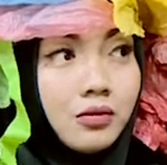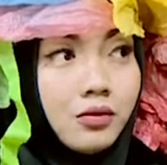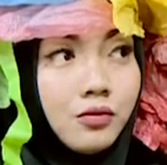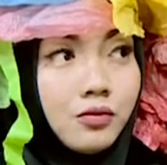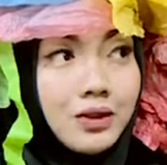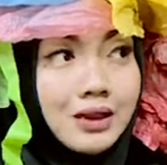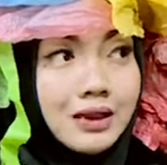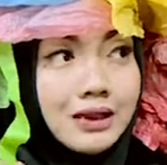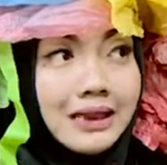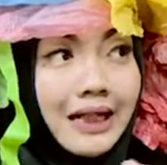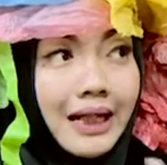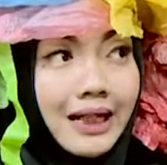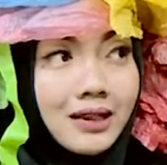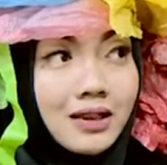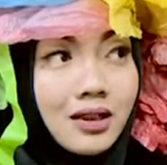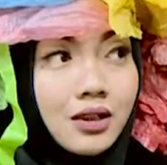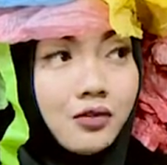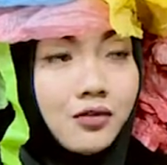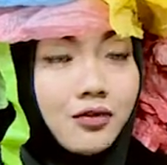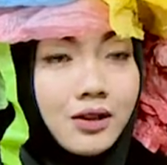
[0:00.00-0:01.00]
We
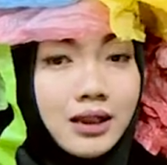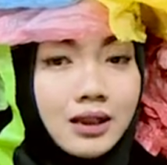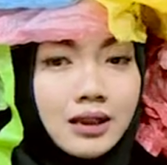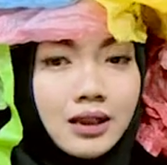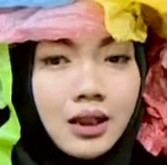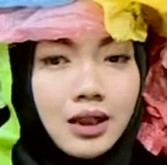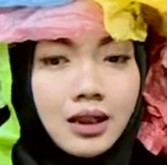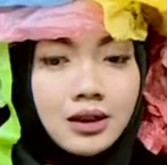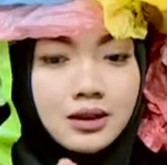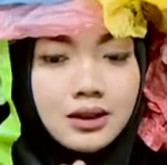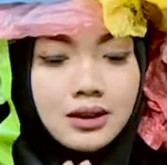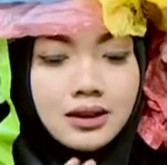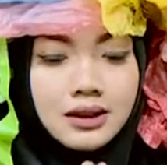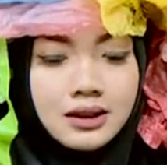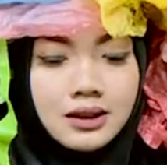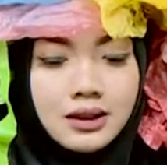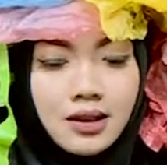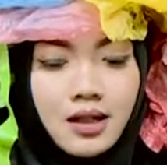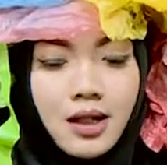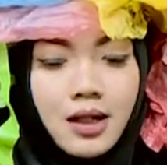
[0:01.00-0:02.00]
gather with
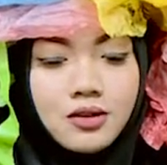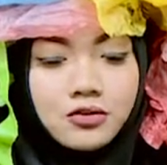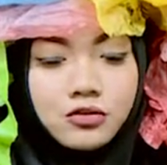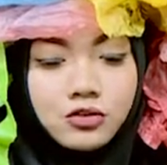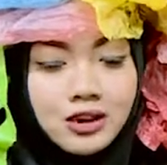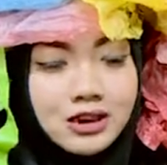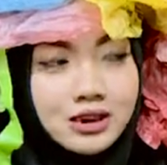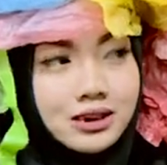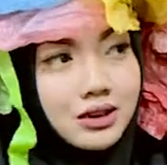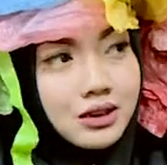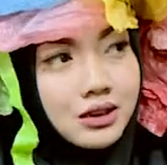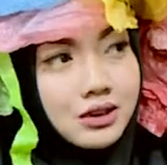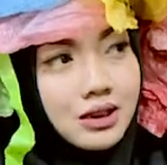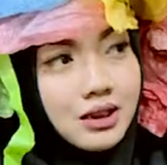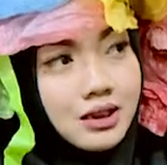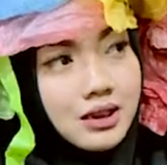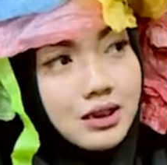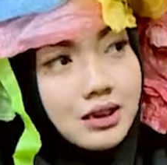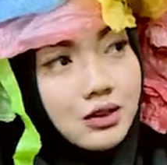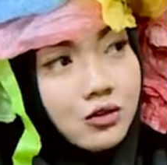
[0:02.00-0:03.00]

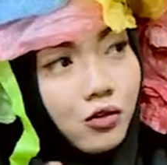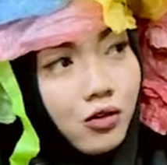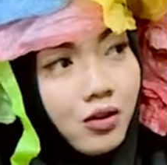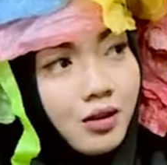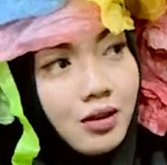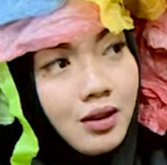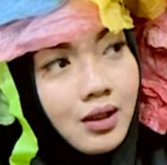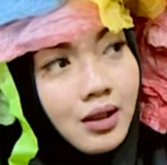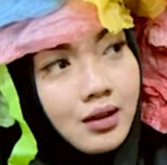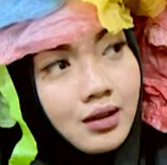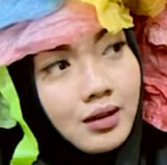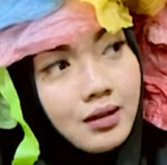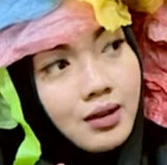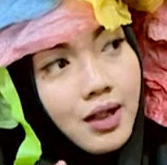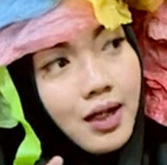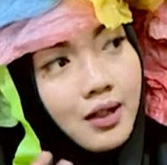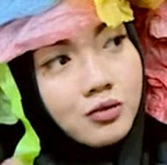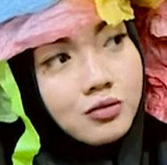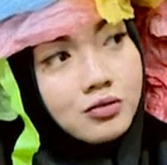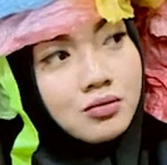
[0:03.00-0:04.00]
330 youth
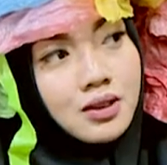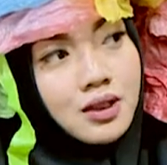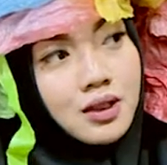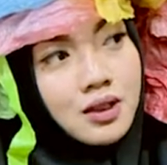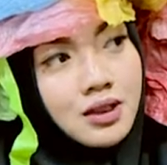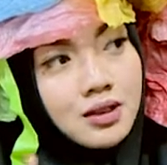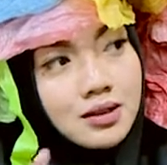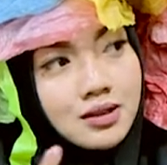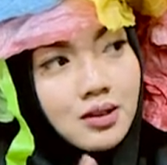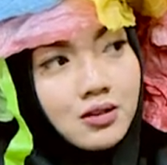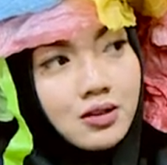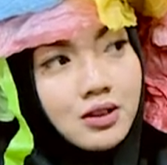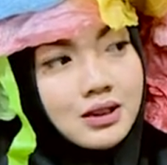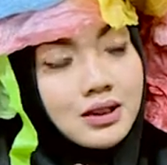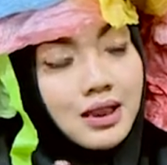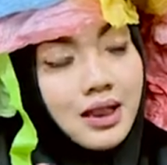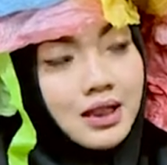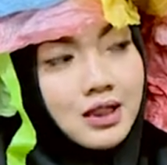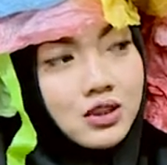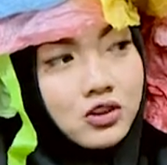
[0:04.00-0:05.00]
around Southeast
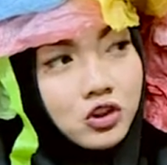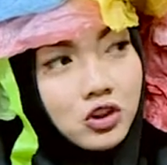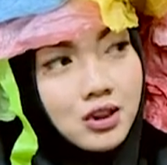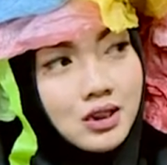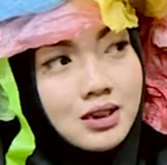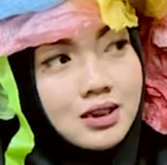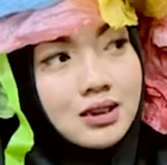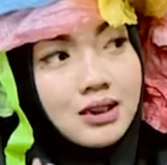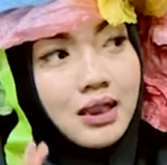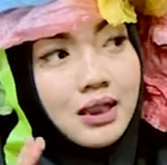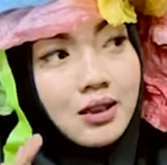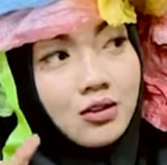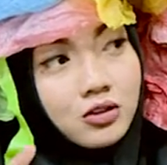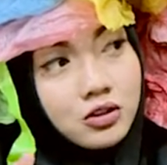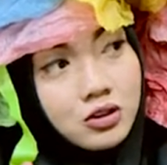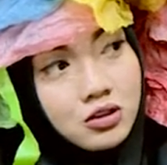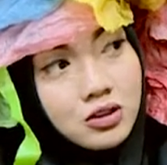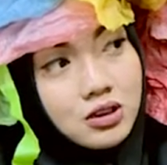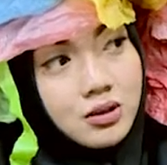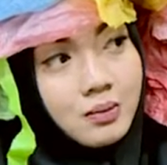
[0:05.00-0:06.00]
Asians and
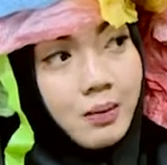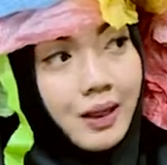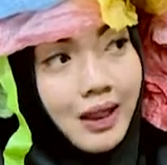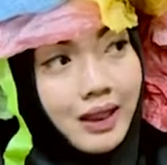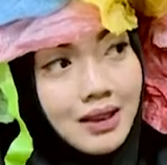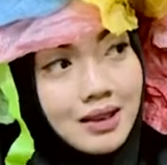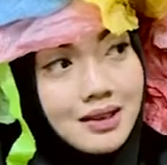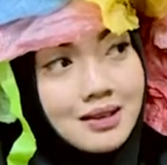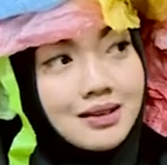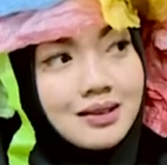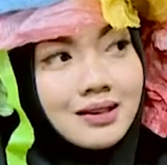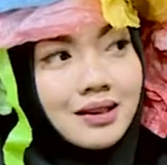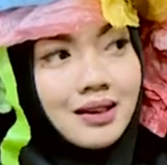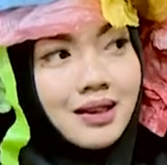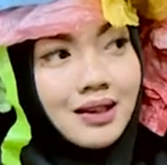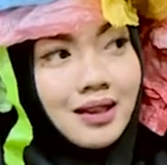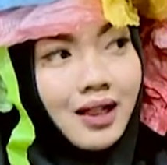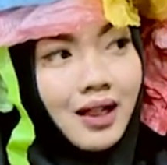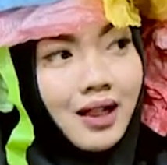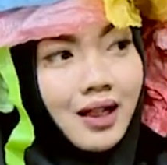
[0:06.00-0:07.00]
also Japan.
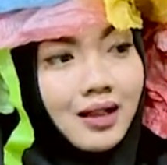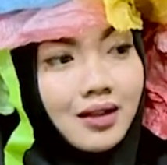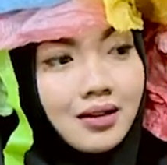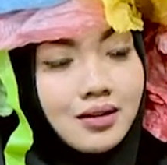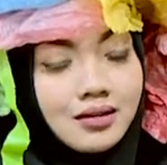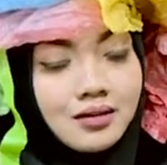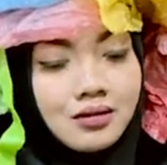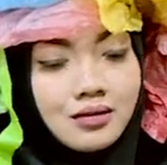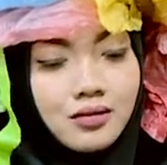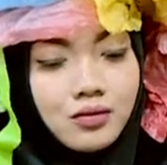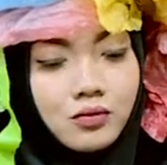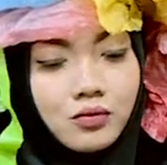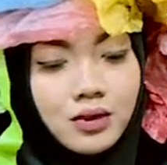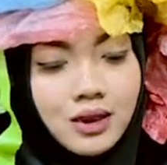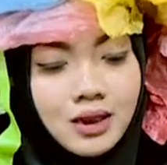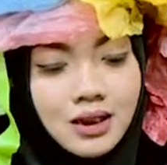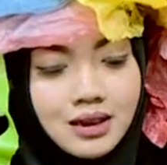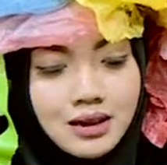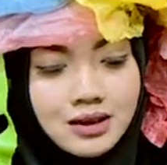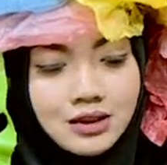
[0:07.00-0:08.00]
And
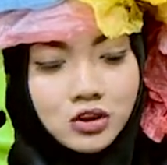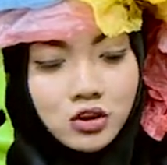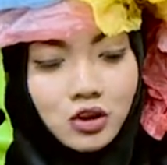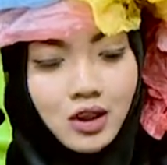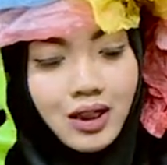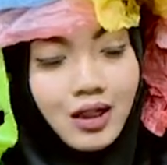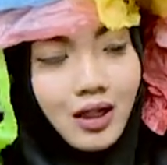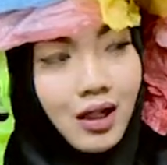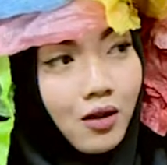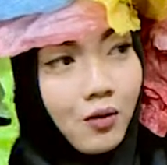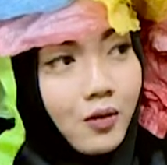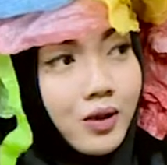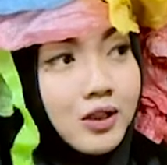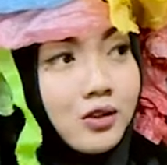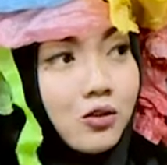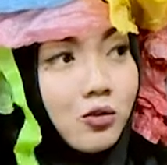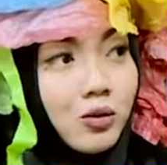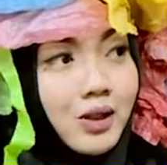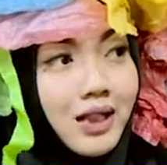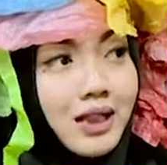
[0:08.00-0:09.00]
we share our
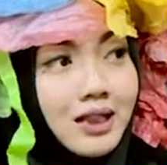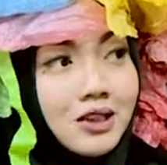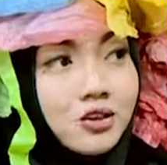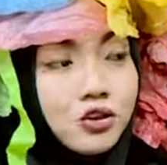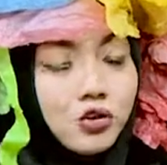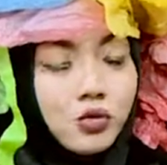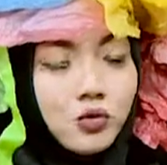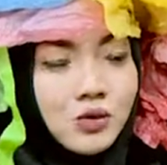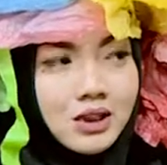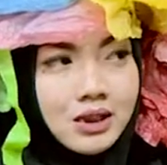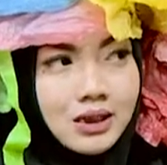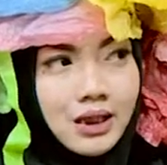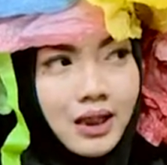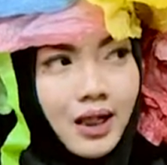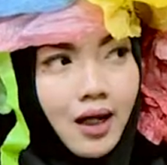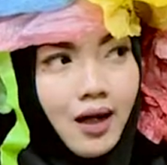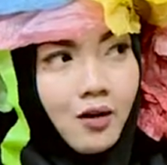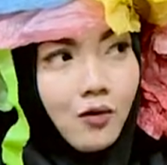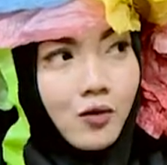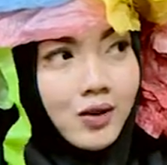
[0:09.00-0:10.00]
knowledge, we share
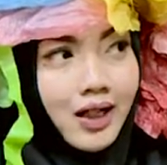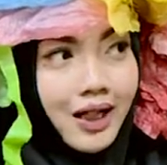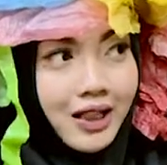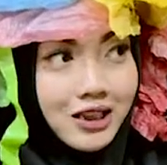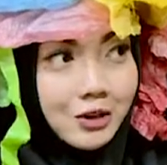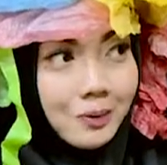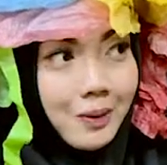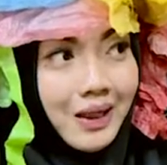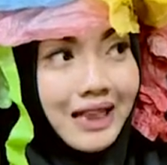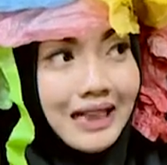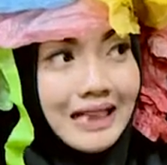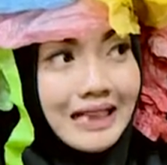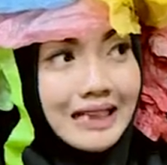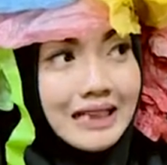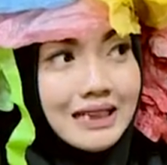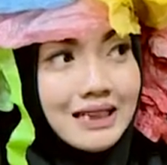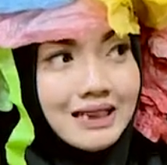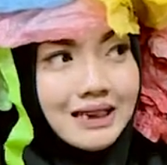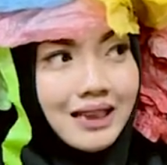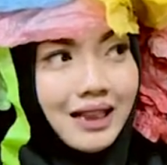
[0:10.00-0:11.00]
our
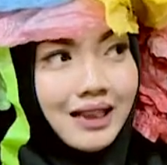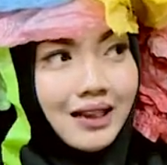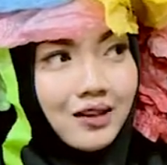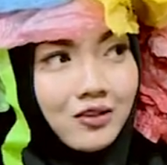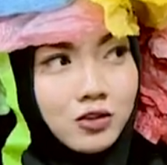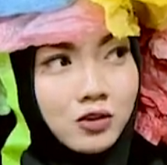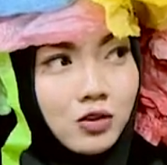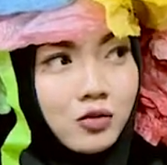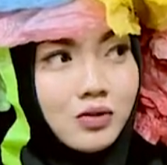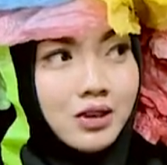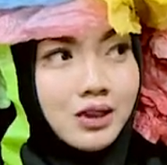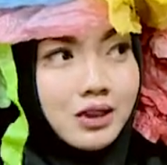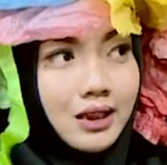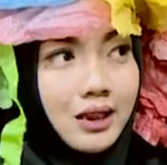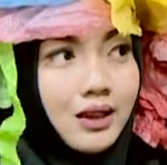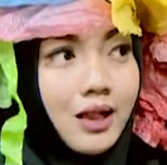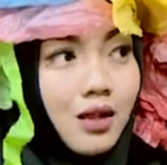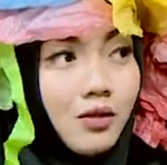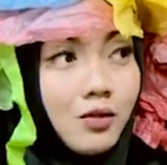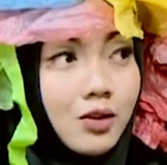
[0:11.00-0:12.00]
experience, and also we
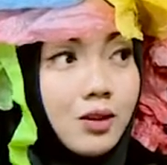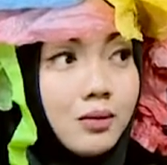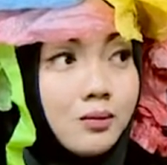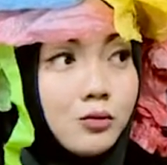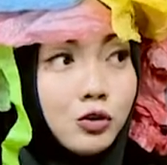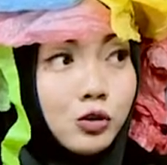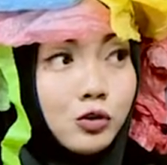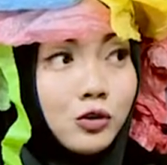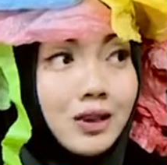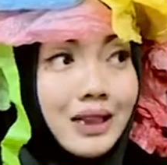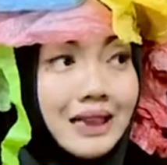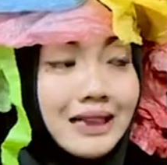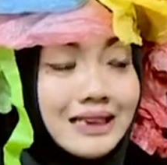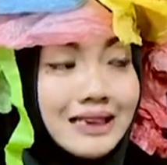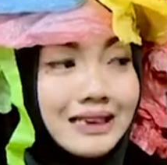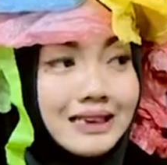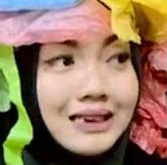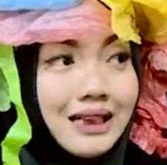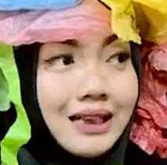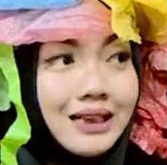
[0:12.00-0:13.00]
share our mutual
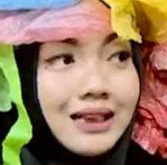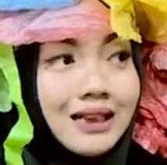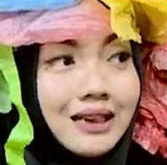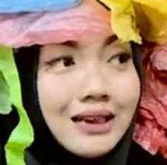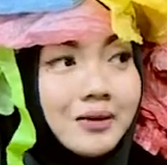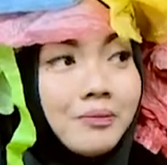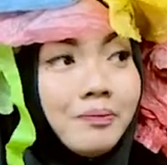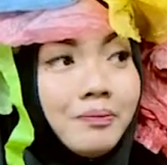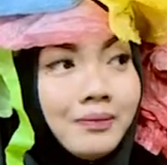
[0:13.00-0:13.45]
understanding.